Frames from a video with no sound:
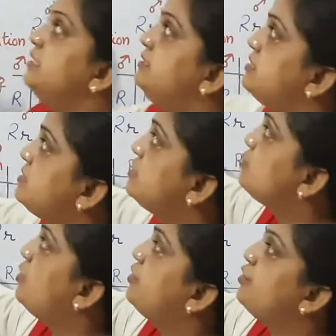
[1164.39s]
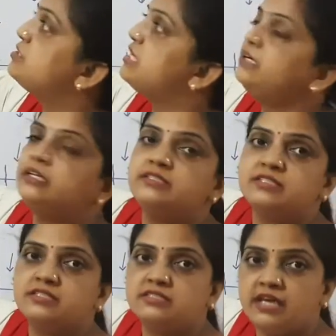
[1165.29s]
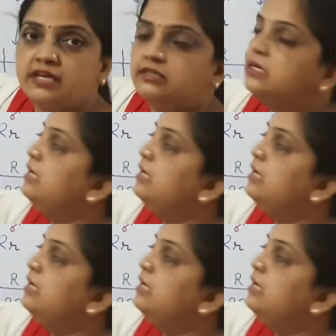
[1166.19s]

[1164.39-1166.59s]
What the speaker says: This is what your sentence is saying,